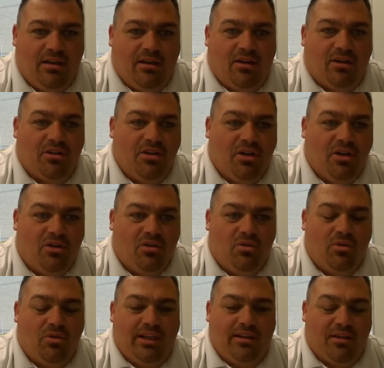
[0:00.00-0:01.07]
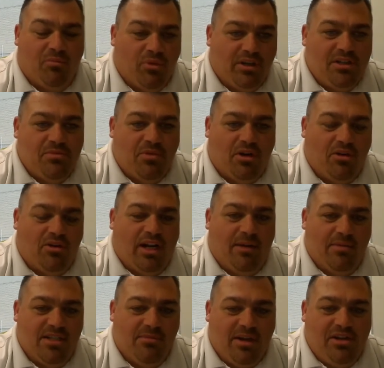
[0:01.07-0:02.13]
our goal in the Bridge
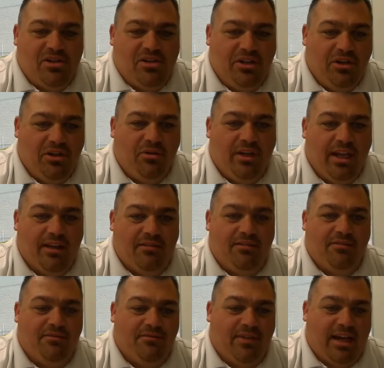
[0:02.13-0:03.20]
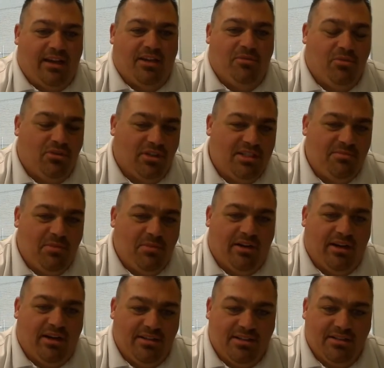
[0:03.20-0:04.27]
program is make sure you get valuable
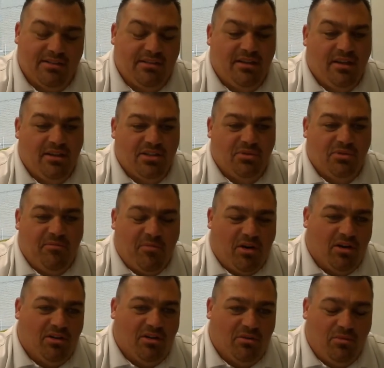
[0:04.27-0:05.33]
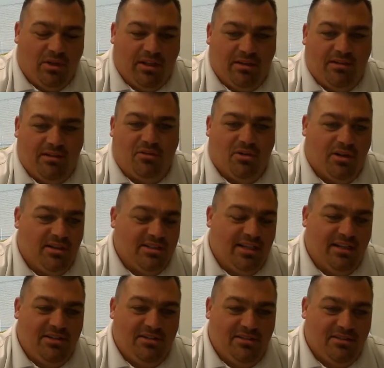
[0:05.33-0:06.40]
experiences. So we partnered with
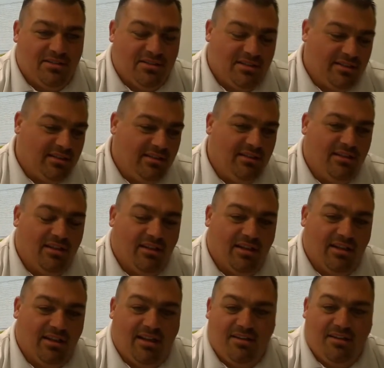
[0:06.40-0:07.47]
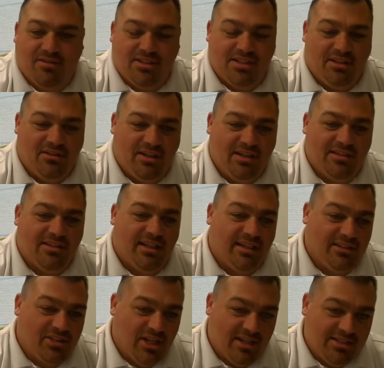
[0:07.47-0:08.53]
organizations and facilities
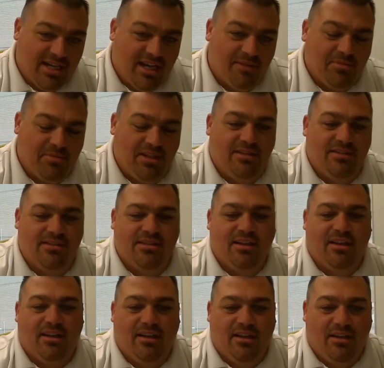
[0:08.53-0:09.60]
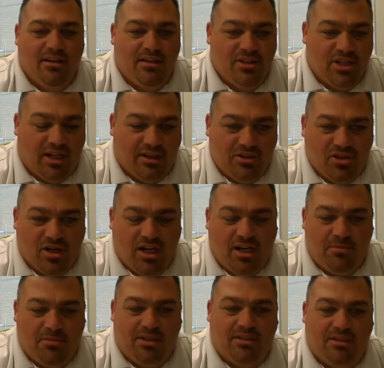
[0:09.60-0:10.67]
like Johns Hopkins, Shock
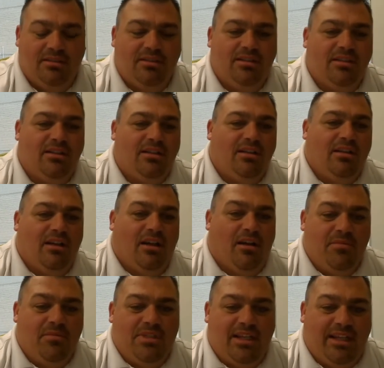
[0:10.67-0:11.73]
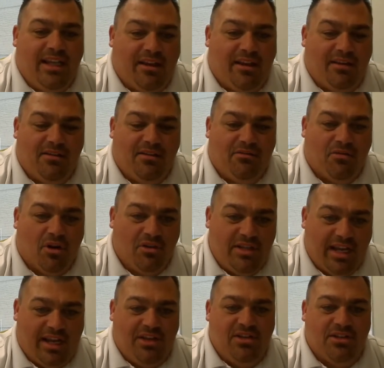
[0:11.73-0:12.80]
Trauma, to get
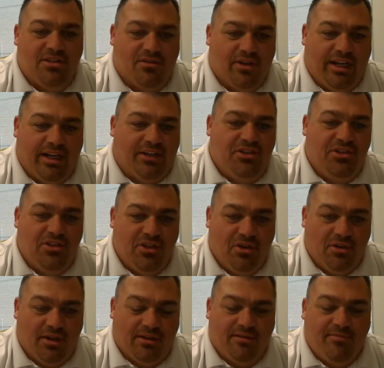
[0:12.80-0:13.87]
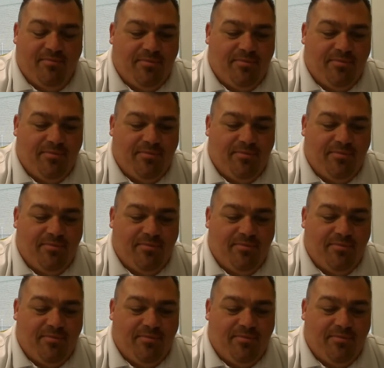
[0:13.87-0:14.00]
rotations for each student.